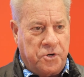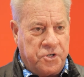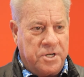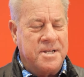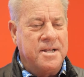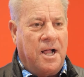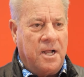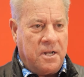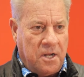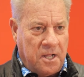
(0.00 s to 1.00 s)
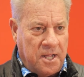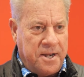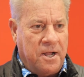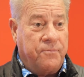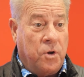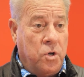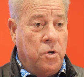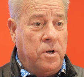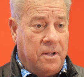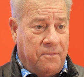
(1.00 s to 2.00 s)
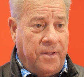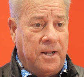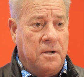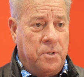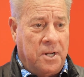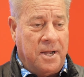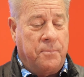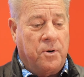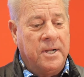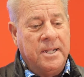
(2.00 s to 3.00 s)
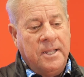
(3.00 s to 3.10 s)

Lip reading: There's just not enough good available labor.